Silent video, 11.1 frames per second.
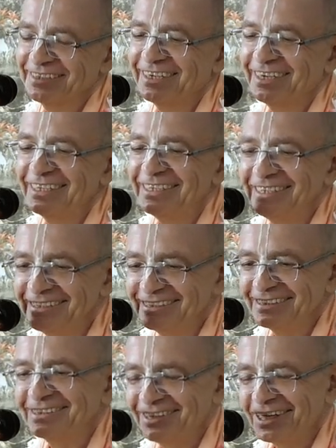Kali
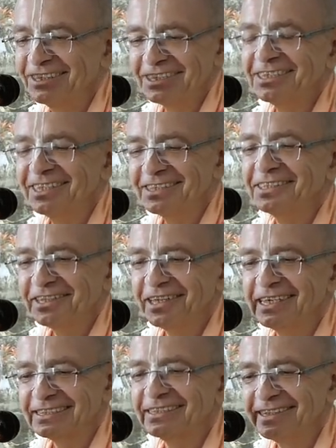is targeting the
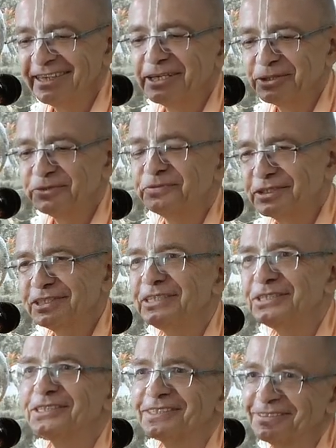last leg of
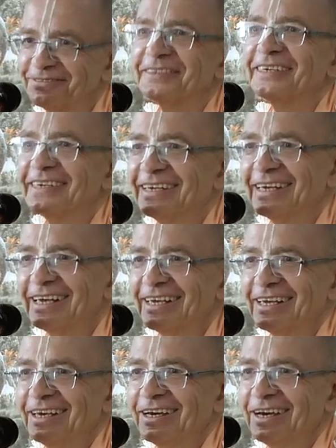religion.
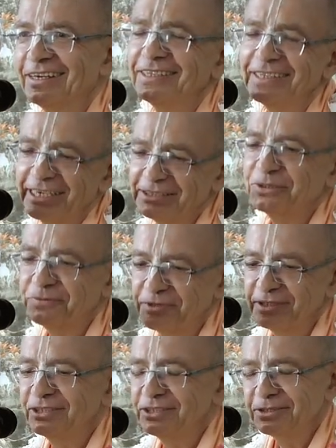Other legs of
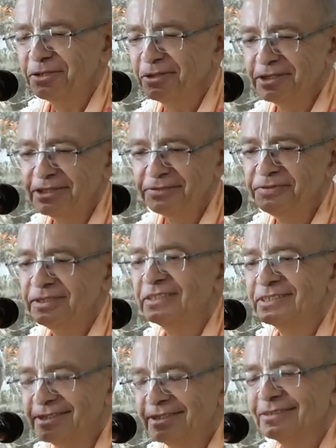religion already
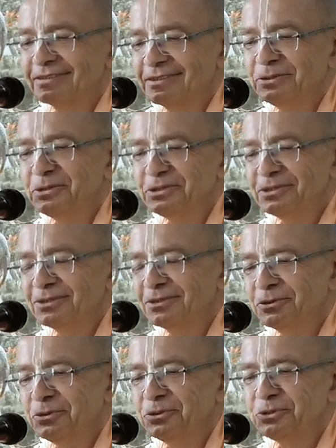finished. Who is,
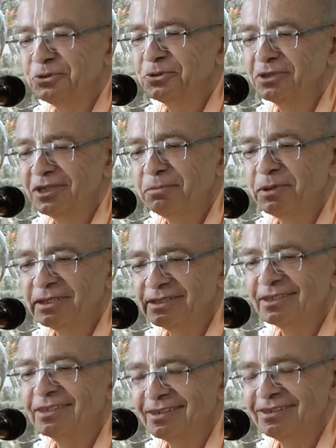who is doing
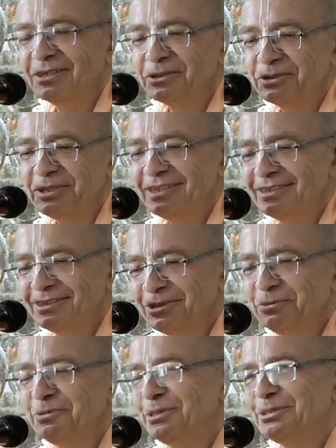tapasya nowadays?
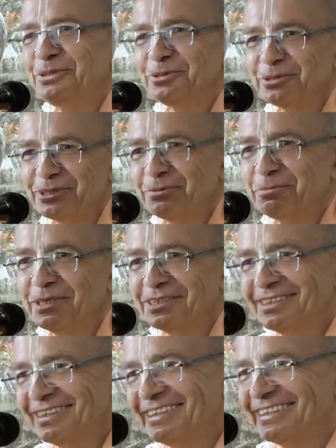Nobody is doing
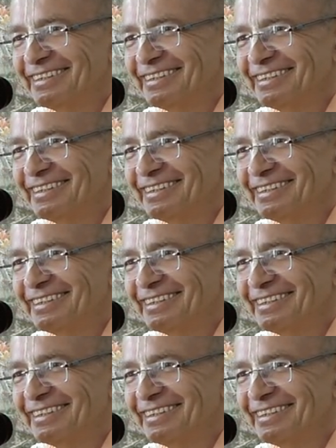tapasya.